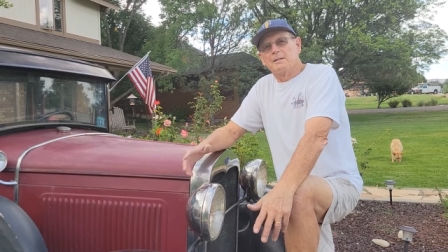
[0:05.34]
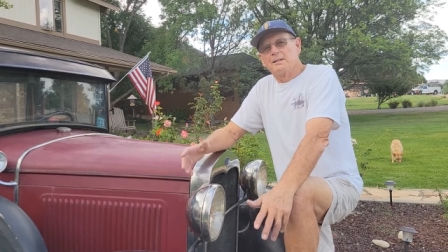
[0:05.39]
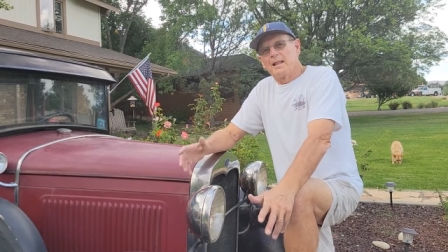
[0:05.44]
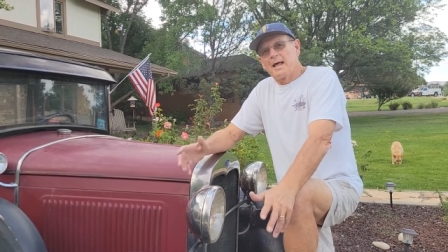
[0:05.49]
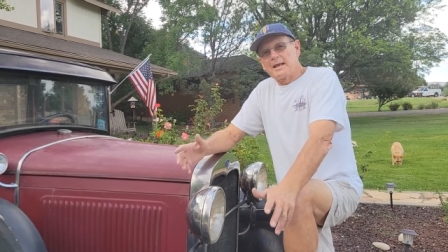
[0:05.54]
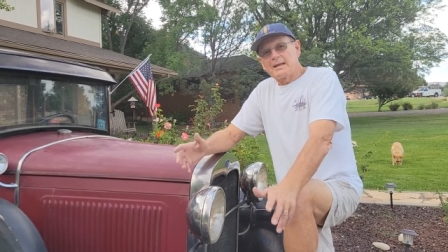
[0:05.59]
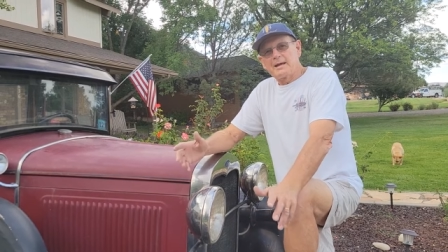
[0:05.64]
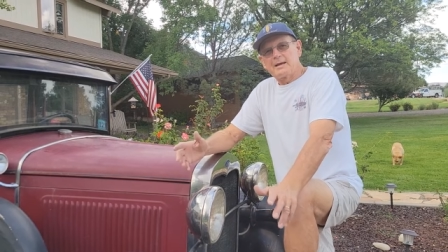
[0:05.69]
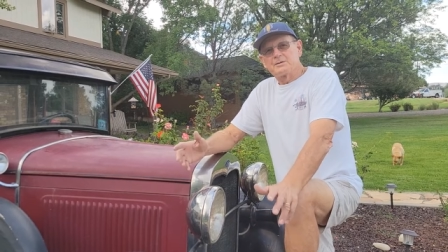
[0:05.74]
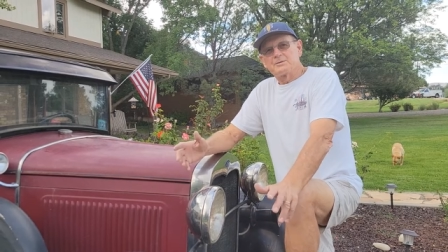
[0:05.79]

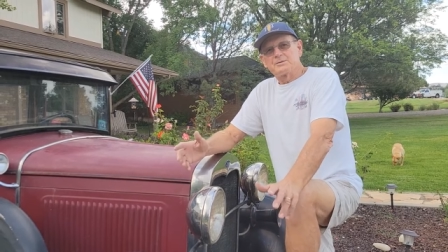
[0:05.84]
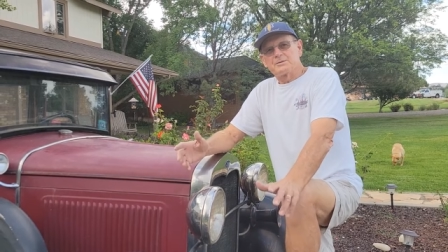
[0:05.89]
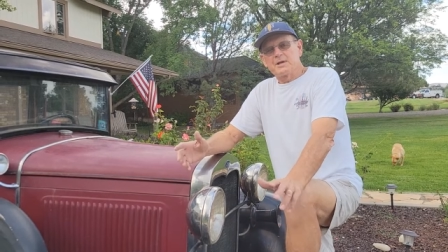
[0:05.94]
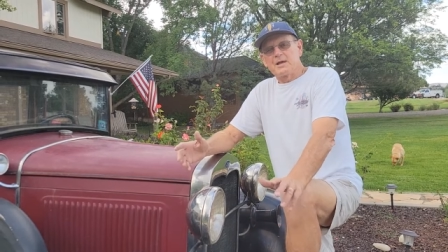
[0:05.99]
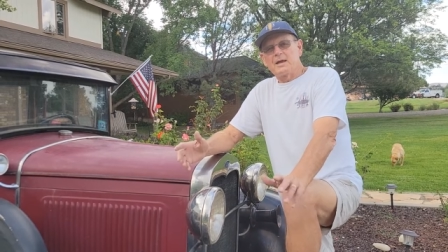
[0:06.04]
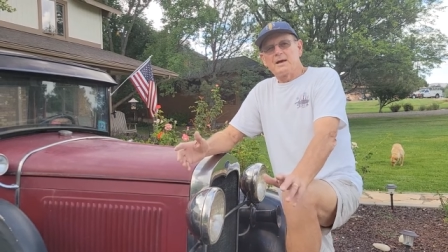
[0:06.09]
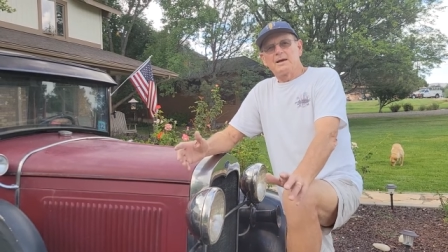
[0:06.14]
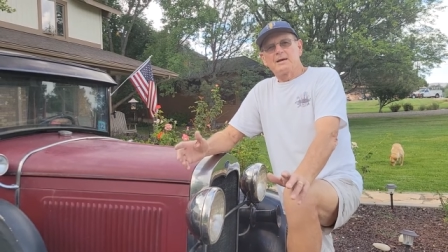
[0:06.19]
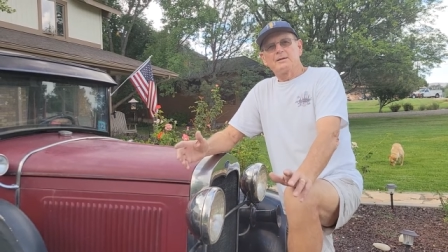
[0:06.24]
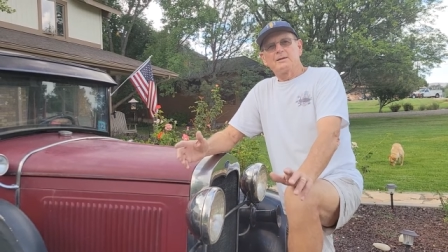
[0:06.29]
Like I
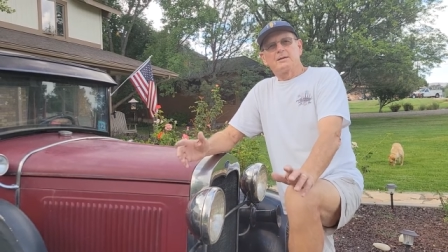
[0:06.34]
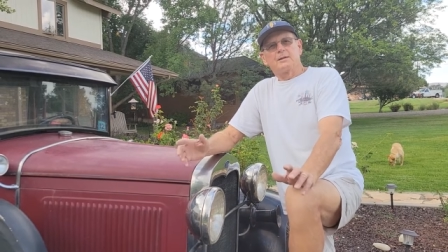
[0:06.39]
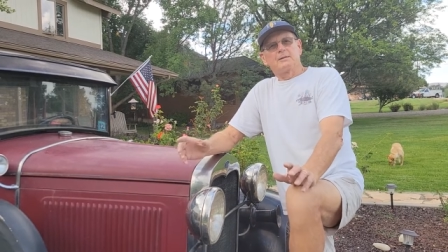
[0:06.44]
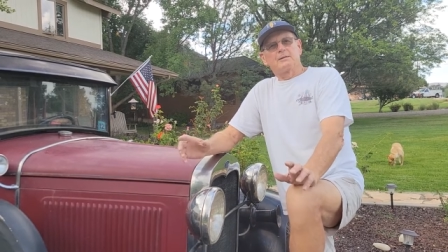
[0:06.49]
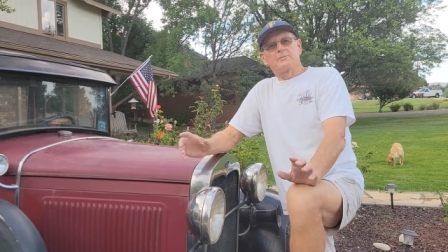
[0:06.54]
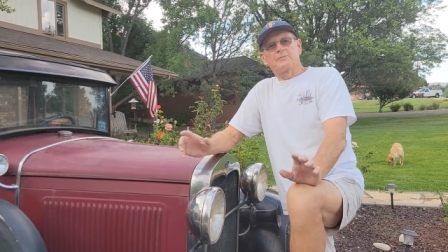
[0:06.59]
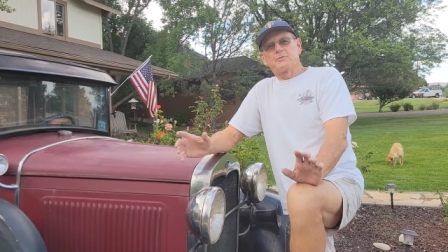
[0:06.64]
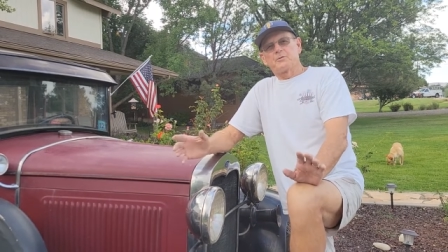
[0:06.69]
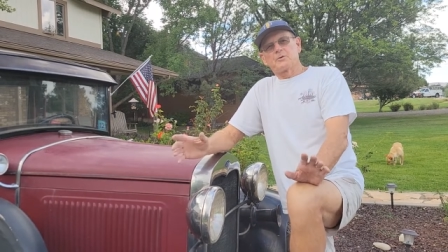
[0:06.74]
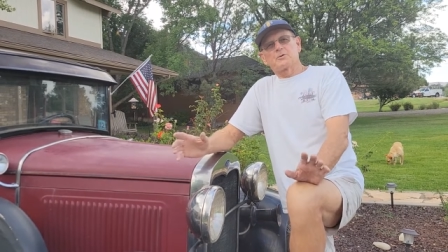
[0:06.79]
said,
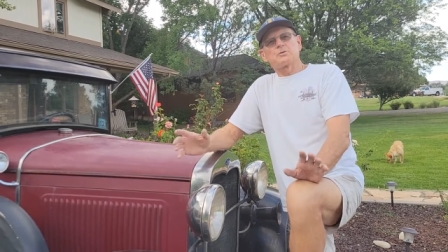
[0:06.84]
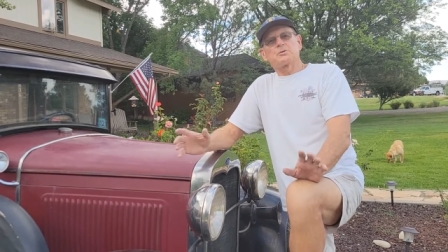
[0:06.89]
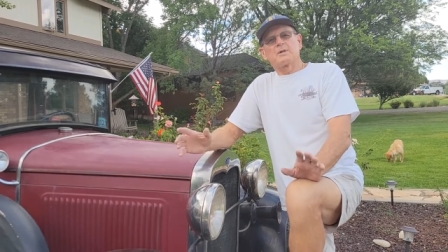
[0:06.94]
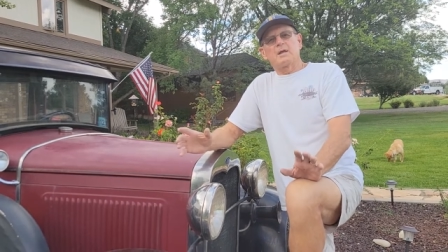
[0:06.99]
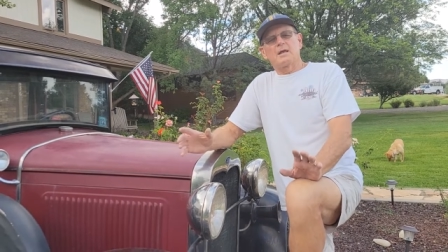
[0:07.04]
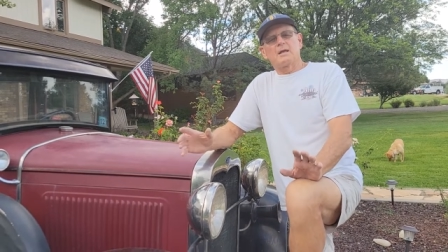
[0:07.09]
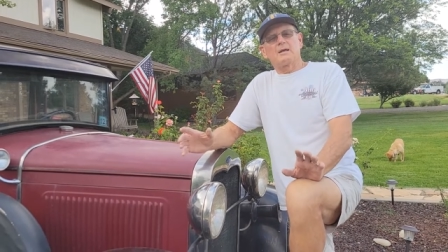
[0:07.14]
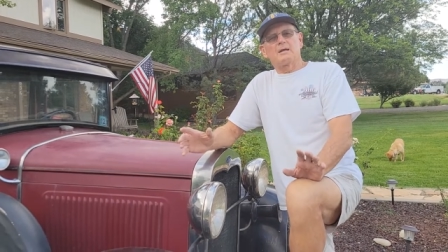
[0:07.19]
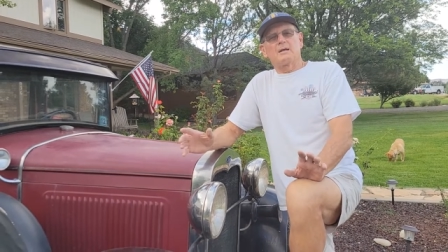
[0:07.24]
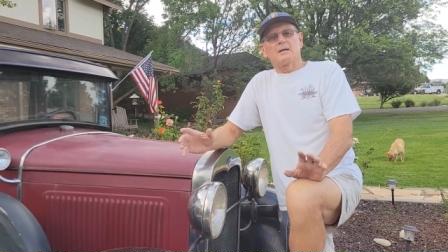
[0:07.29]
the first
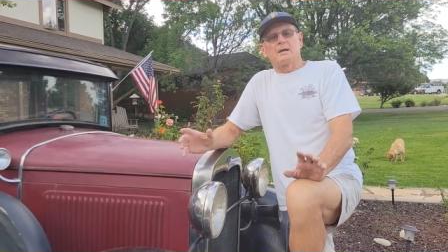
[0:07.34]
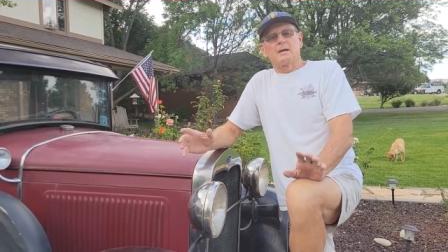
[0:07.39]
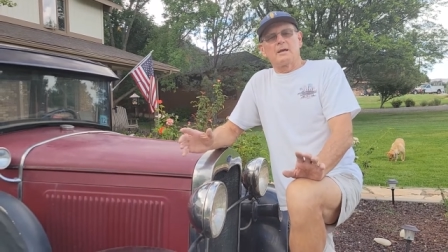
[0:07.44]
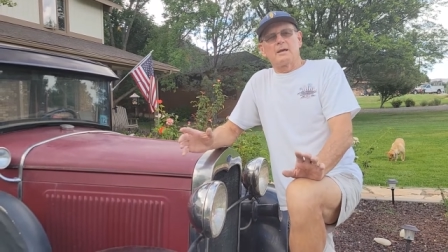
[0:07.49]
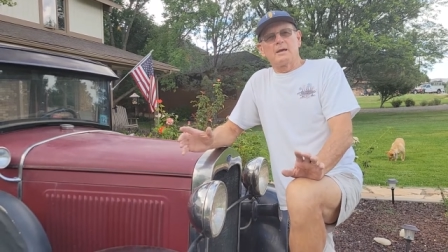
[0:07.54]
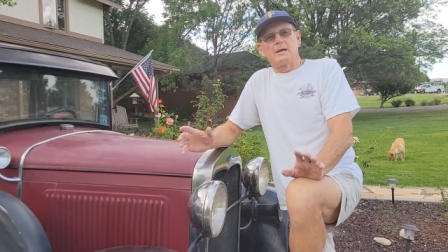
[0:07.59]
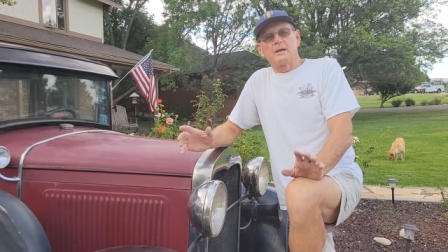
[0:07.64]
thing